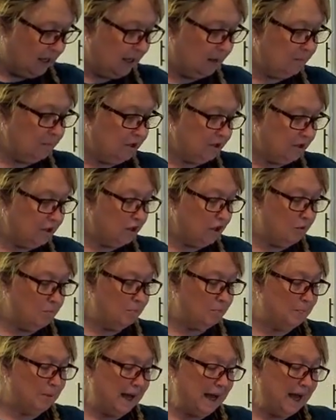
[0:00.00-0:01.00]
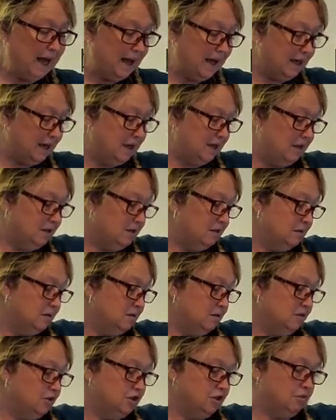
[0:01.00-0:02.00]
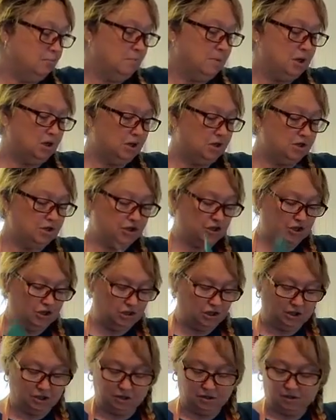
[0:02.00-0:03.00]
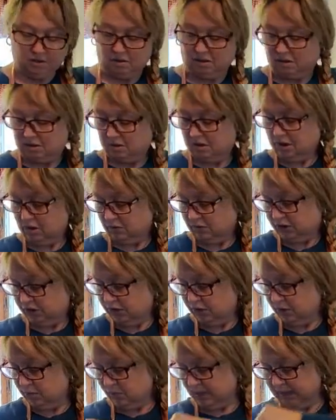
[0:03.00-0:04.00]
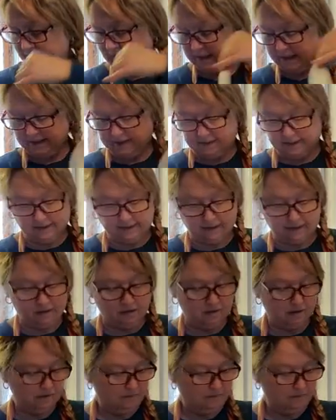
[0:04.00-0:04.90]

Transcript: I'm going to go back to March, go 2 weeks.